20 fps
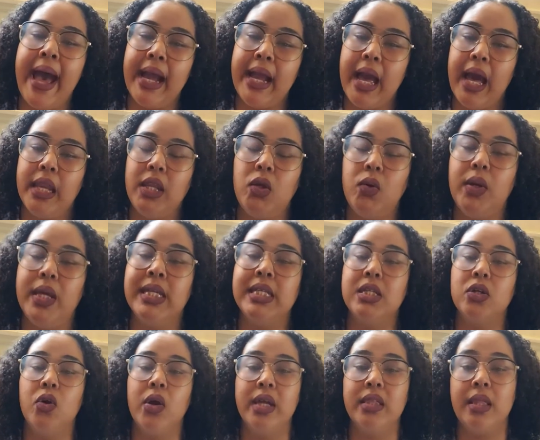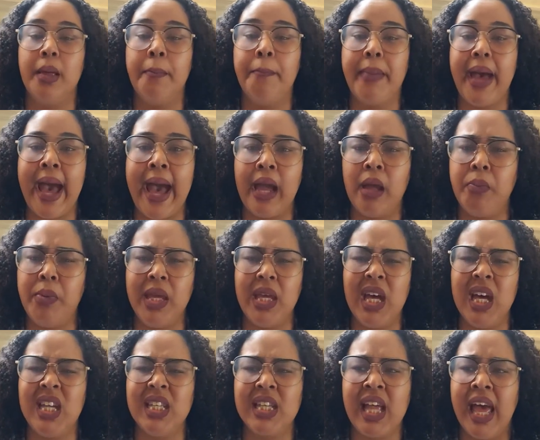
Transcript: How do you integrate them back? Because